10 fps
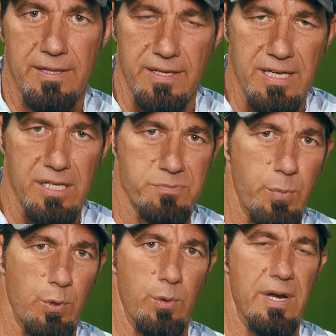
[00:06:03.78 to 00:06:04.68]
the kids
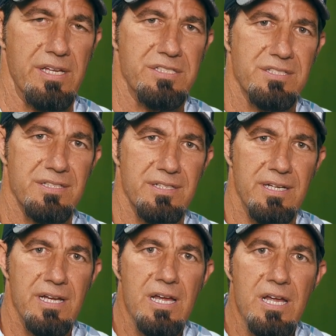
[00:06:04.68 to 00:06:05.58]
progress.
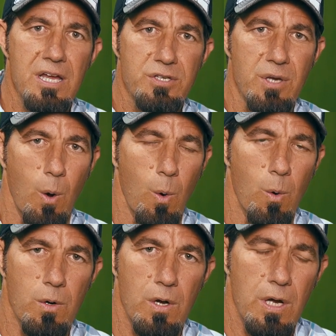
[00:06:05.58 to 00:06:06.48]
So